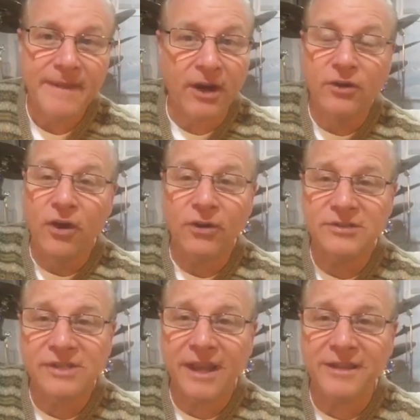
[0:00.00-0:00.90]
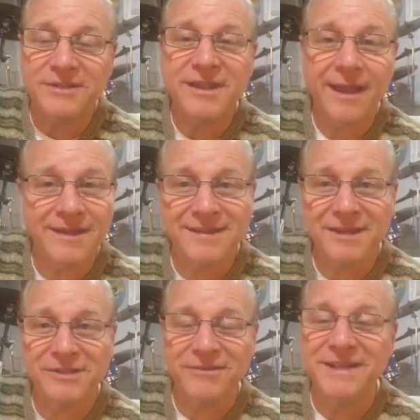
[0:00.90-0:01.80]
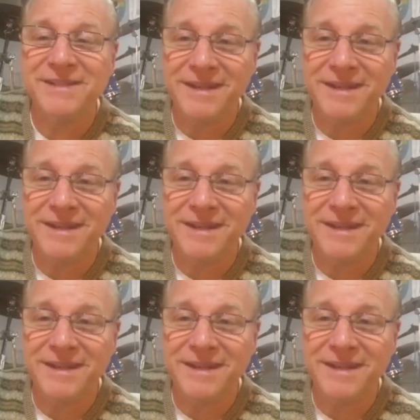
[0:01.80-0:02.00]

A girl says accessories,